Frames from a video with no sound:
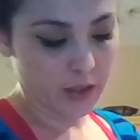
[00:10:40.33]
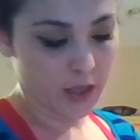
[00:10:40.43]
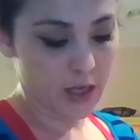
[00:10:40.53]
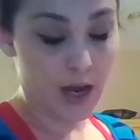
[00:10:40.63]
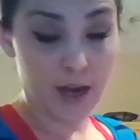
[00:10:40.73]

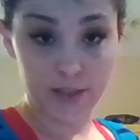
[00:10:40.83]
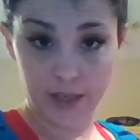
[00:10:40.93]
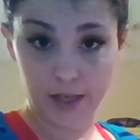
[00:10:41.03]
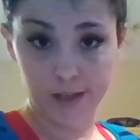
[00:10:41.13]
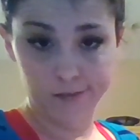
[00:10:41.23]
Hit Act
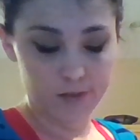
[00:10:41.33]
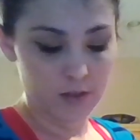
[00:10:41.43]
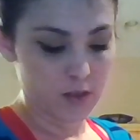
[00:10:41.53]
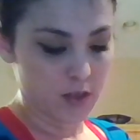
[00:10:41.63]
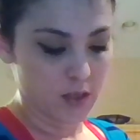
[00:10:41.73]
again.
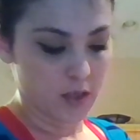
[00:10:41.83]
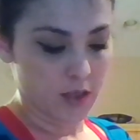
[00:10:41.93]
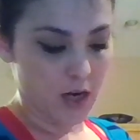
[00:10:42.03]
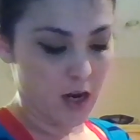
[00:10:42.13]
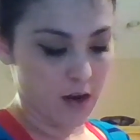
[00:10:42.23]

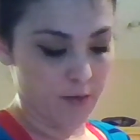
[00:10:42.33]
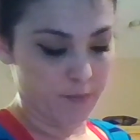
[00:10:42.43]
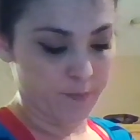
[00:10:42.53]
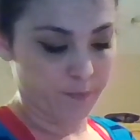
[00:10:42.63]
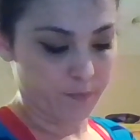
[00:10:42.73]

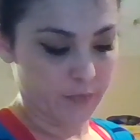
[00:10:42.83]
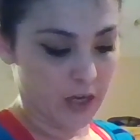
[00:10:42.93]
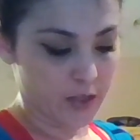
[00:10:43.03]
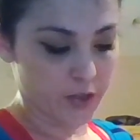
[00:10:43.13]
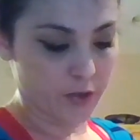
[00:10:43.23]

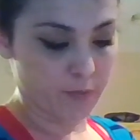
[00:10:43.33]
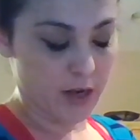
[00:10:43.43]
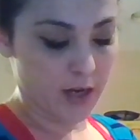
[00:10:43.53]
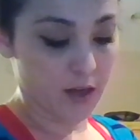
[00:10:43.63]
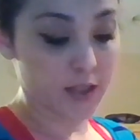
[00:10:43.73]
I turn
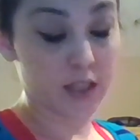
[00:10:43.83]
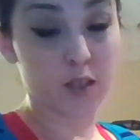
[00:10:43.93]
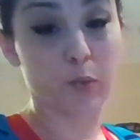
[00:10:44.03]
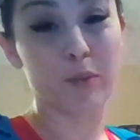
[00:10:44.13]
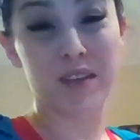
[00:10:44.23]
because at
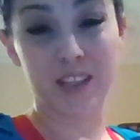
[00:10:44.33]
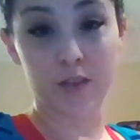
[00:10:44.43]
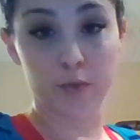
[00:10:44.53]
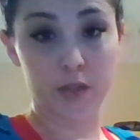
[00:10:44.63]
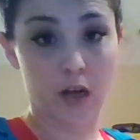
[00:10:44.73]
this point my
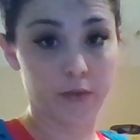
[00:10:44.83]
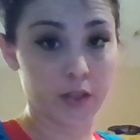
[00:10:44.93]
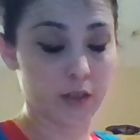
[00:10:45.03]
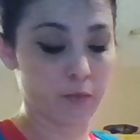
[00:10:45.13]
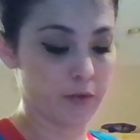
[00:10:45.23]
sensor was off
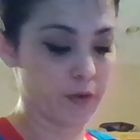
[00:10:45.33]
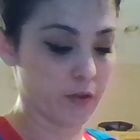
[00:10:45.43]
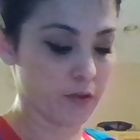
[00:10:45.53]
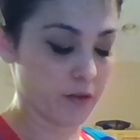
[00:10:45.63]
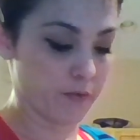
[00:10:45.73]
because I went
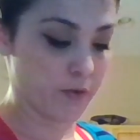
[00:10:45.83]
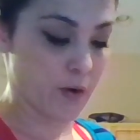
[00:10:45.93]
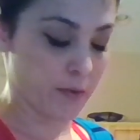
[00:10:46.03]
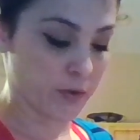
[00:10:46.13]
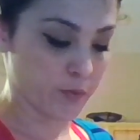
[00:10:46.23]
a few
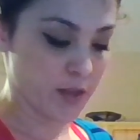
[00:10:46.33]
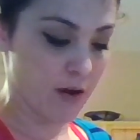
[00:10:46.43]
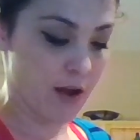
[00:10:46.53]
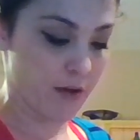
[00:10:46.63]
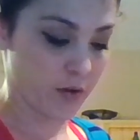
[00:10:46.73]
hours
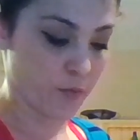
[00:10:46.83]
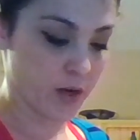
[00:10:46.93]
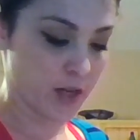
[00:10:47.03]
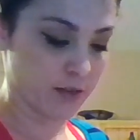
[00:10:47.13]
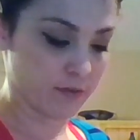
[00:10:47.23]
without having
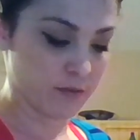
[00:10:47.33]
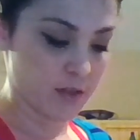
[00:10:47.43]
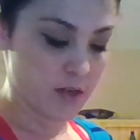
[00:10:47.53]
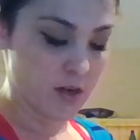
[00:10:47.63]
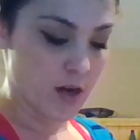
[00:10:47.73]
one in.
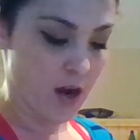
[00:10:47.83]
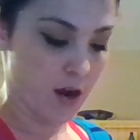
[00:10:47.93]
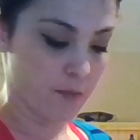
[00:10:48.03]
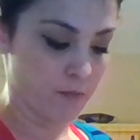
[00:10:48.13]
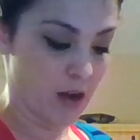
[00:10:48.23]

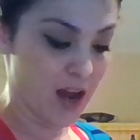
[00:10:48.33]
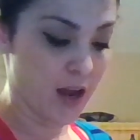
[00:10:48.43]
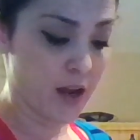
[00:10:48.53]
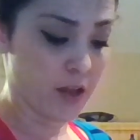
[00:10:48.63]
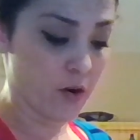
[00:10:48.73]

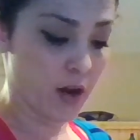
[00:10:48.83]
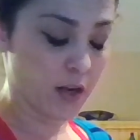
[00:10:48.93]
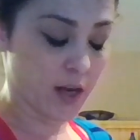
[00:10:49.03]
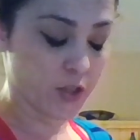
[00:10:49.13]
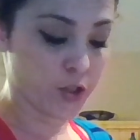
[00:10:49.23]

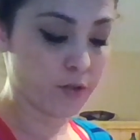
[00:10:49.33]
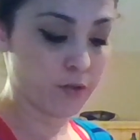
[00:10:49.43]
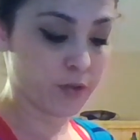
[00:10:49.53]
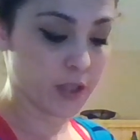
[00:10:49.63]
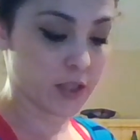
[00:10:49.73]
I
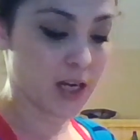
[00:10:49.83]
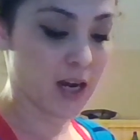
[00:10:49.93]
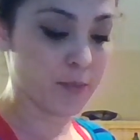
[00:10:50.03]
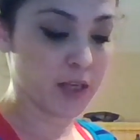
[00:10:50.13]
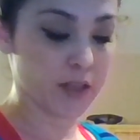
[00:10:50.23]
choose the
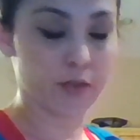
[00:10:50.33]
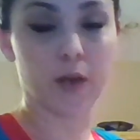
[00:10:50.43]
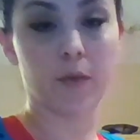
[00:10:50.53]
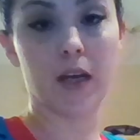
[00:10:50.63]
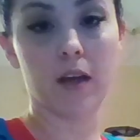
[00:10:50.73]
timing. So
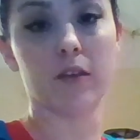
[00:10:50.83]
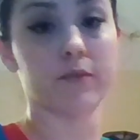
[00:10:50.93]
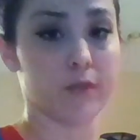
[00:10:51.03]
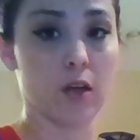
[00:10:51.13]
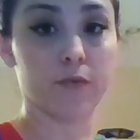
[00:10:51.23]
anyway,
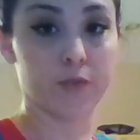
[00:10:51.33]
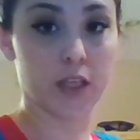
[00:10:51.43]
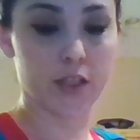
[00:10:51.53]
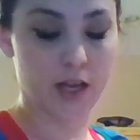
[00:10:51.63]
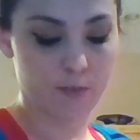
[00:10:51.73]
I'll
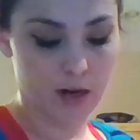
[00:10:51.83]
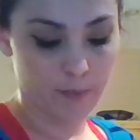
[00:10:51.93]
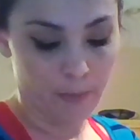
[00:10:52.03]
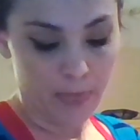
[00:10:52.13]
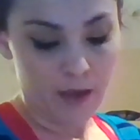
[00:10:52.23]
touch that in a minute.
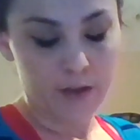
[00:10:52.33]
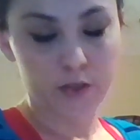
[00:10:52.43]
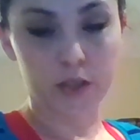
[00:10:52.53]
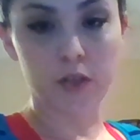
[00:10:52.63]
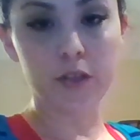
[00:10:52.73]

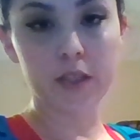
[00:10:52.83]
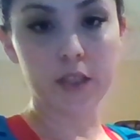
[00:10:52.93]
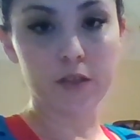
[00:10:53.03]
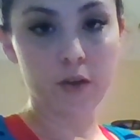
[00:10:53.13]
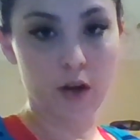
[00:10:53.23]
So I turn the
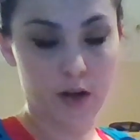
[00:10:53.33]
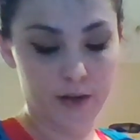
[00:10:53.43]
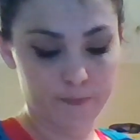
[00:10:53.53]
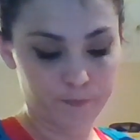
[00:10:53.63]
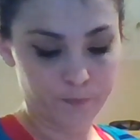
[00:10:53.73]
sensor
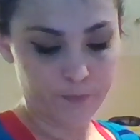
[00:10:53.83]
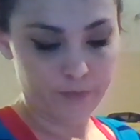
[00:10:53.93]
on.